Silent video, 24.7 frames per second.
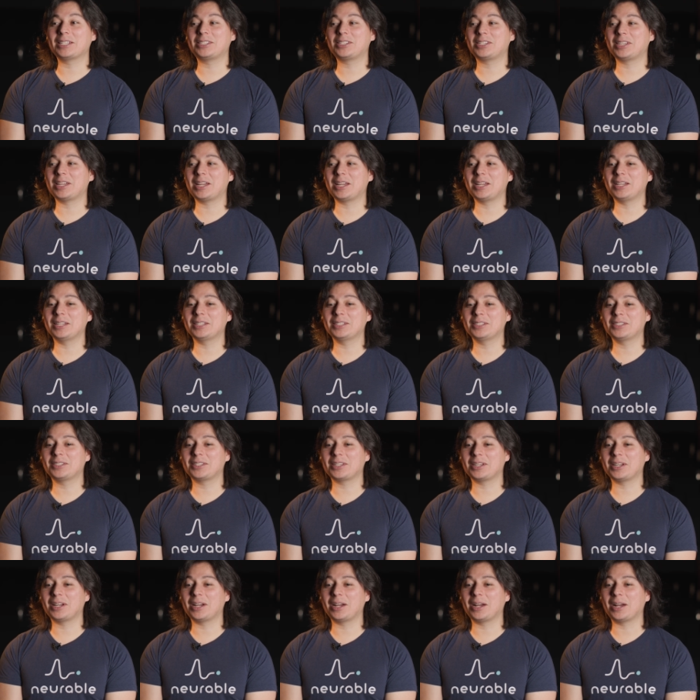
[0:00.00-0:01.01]
I'd say is
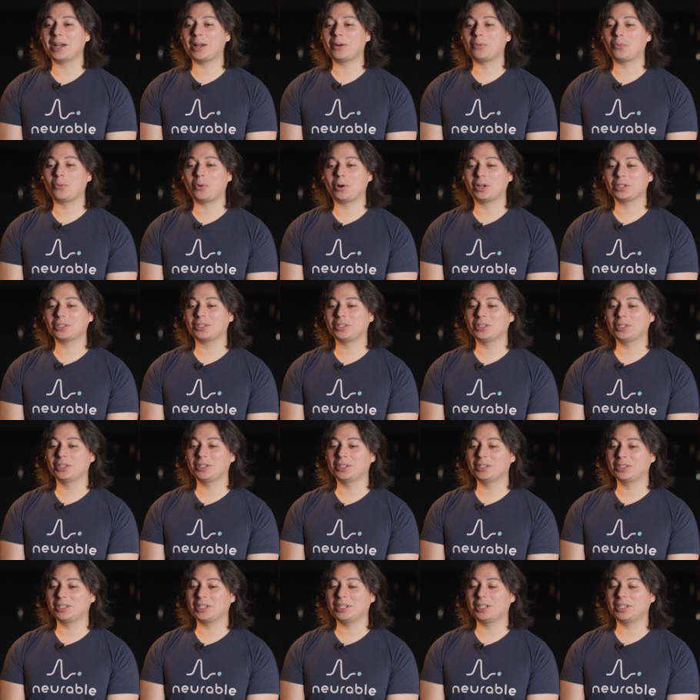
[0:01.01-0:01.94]
uh, I want to